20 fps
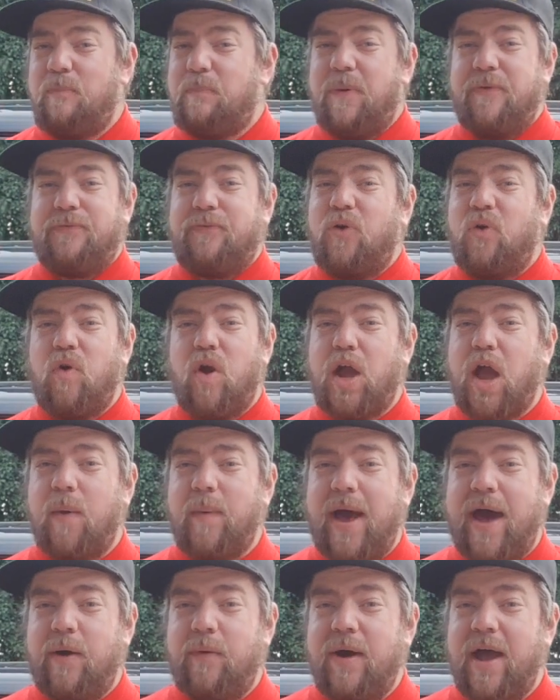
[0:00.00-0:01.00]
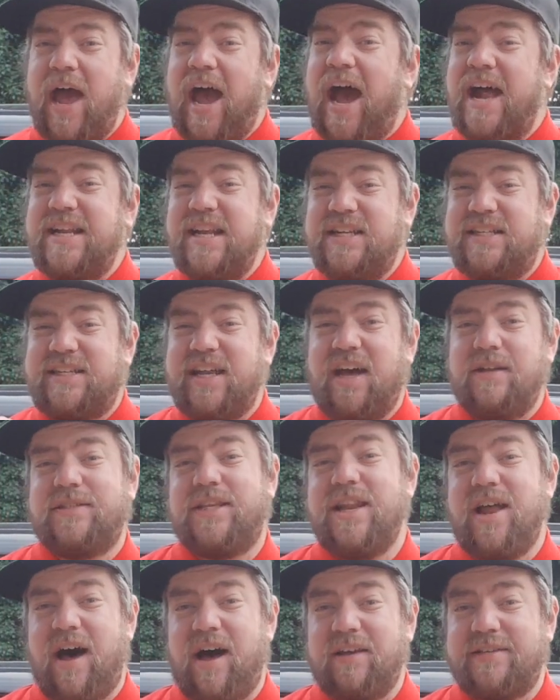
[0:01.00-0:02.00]
before I go out, and it does
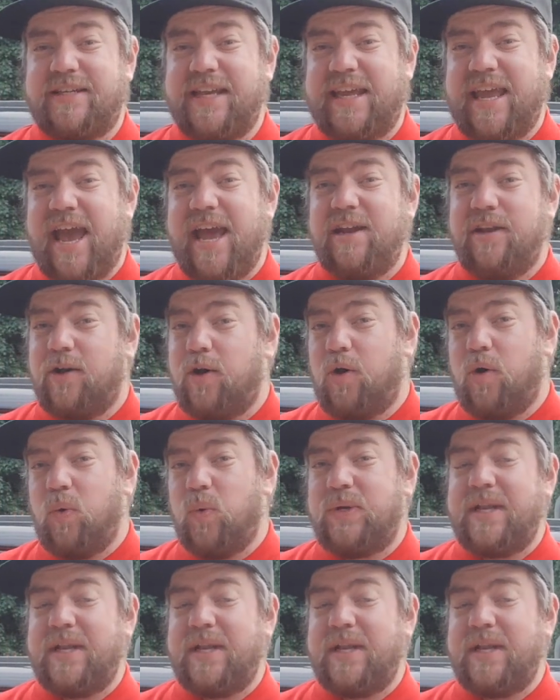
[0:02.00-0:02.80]
last again all